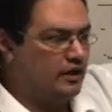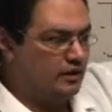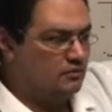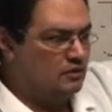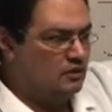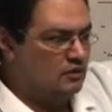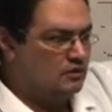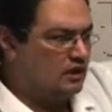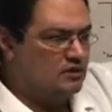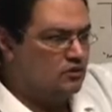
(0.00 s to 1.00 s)
now
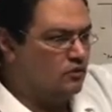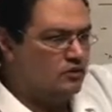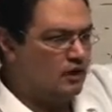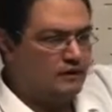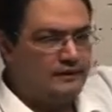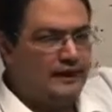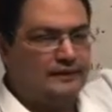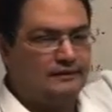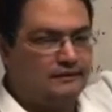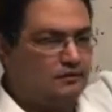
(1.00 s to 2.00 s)
that it's going like
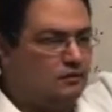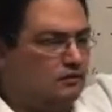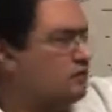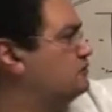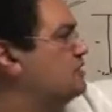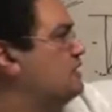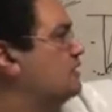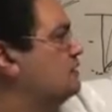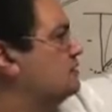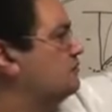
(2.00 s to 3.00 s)
10,
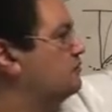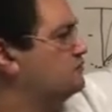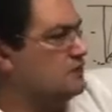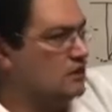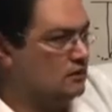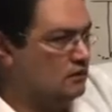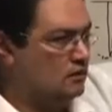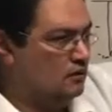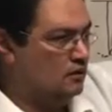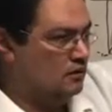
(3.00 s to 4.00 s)
15, let's say 15,
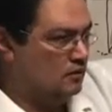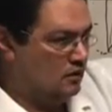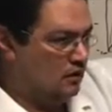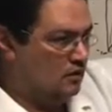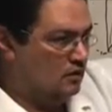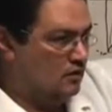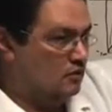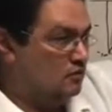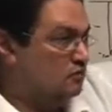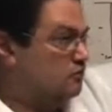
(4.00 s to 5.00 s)

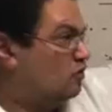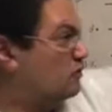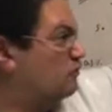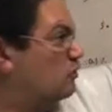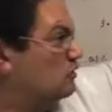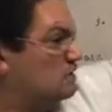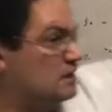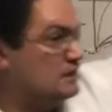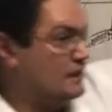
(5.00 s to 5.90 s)
for 14